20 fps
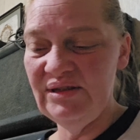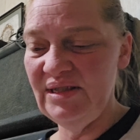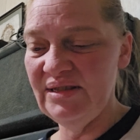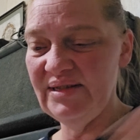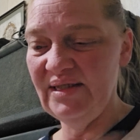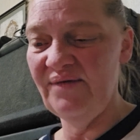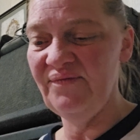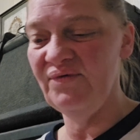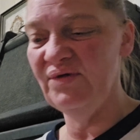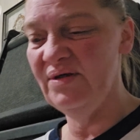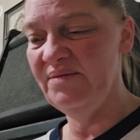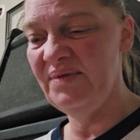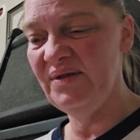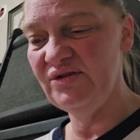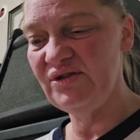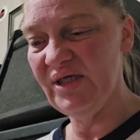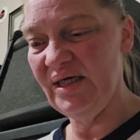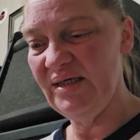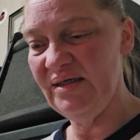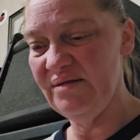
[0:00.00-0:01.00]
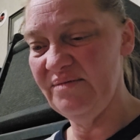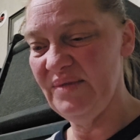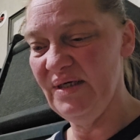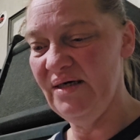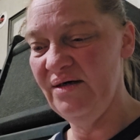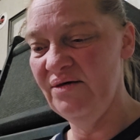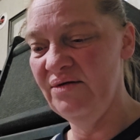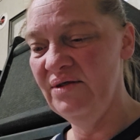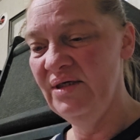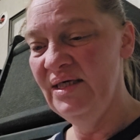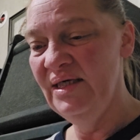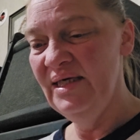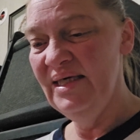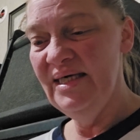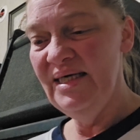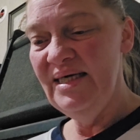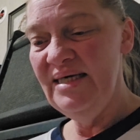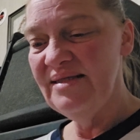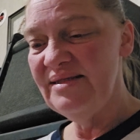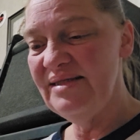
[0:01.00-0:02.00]
because I've really been checking them out,
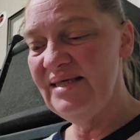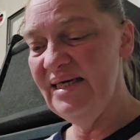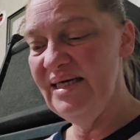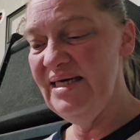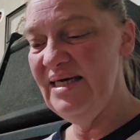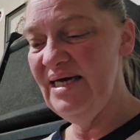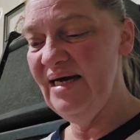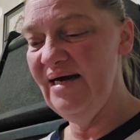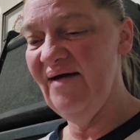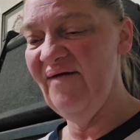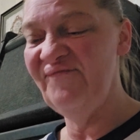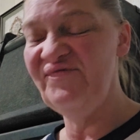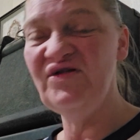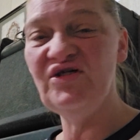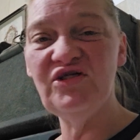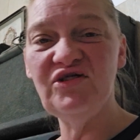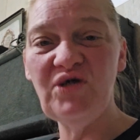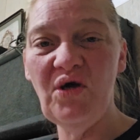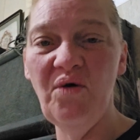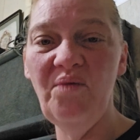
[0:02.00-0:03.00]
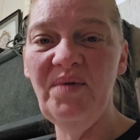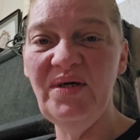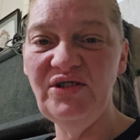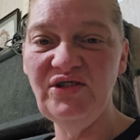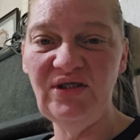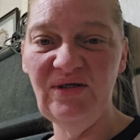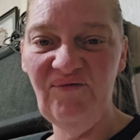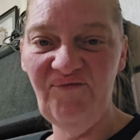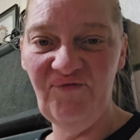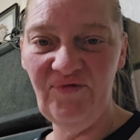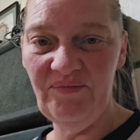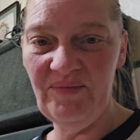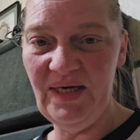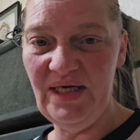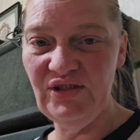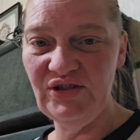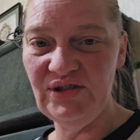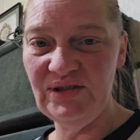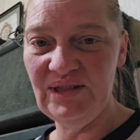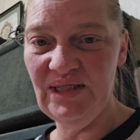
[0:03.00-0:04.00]
they have so much
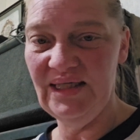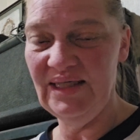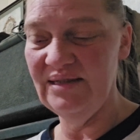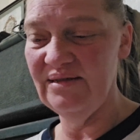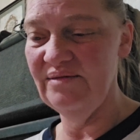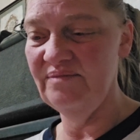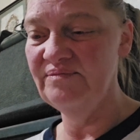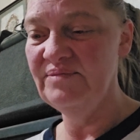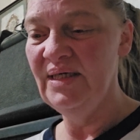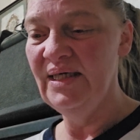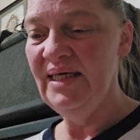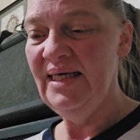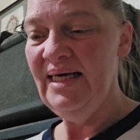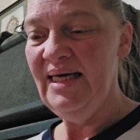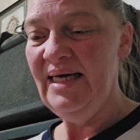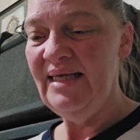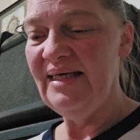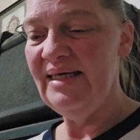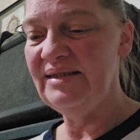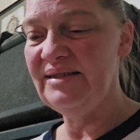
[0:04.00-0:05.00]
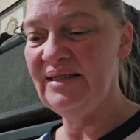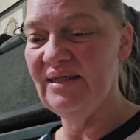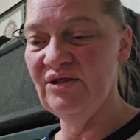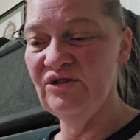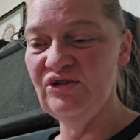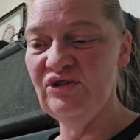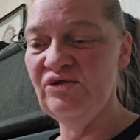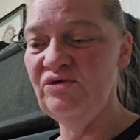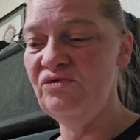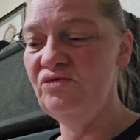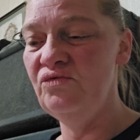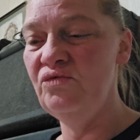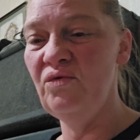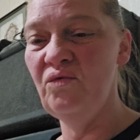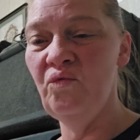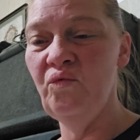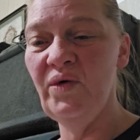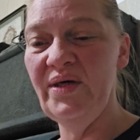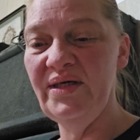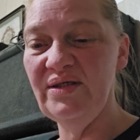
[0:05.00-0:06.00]
information on them. It tells you
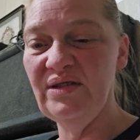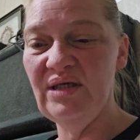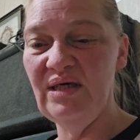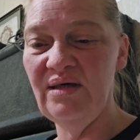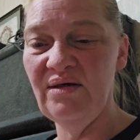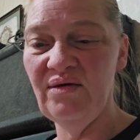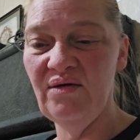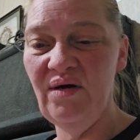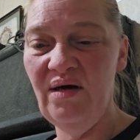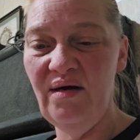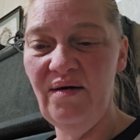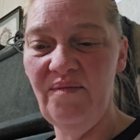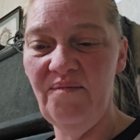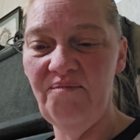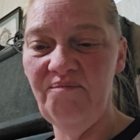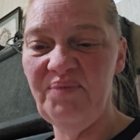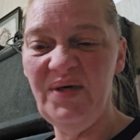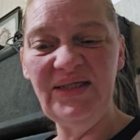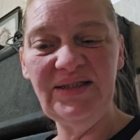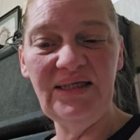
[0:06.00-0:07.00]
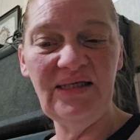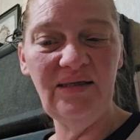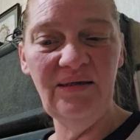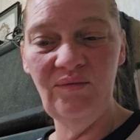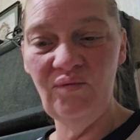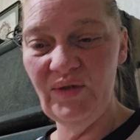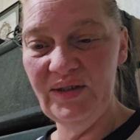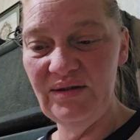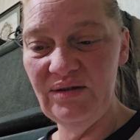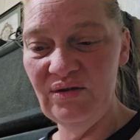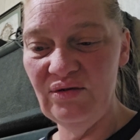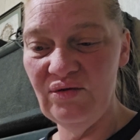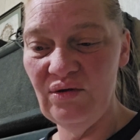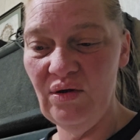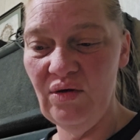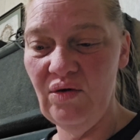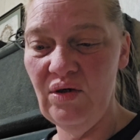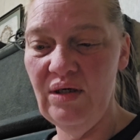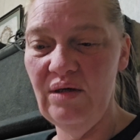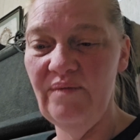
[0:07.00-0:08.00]
when to, basically when to
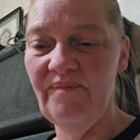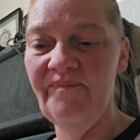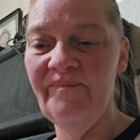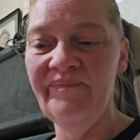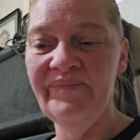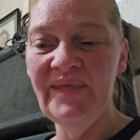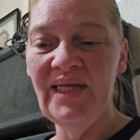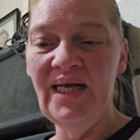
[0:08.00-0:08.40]
grow them,